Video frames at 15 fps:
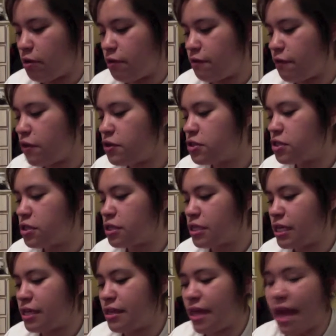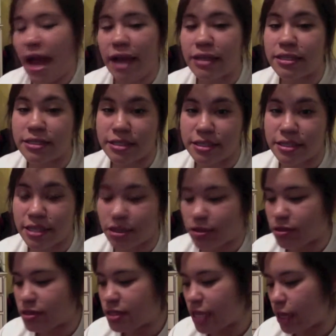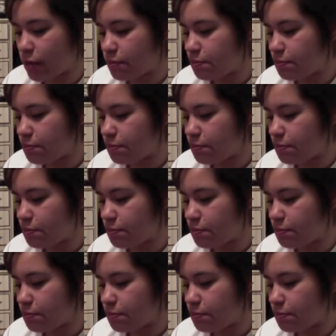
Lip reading: functionally they act as a single cell.